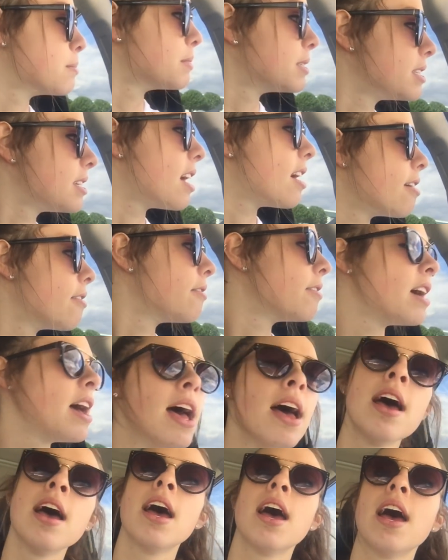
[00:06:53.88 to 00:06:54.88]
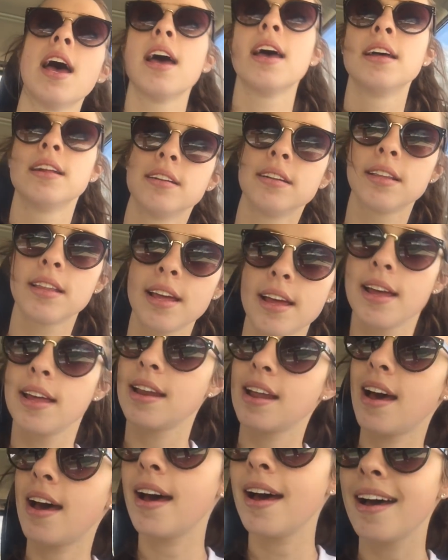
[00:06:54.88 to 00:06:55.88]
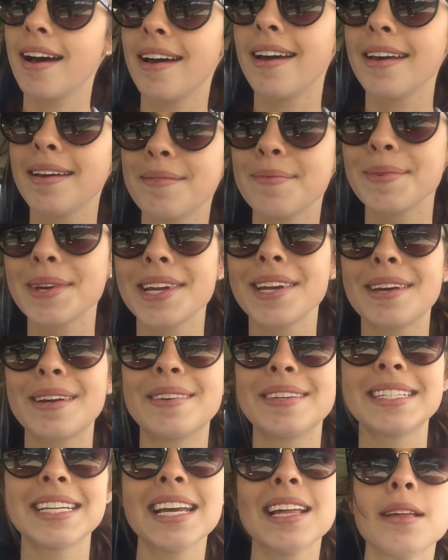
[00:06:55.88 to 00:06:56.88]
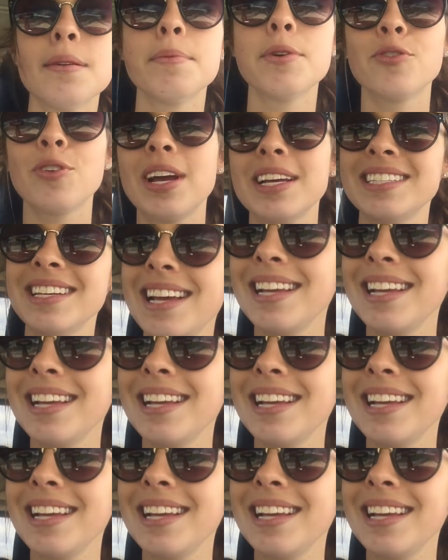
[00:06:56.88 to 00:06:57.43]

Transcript: some stuff, and then I am gonna go to Salem and ride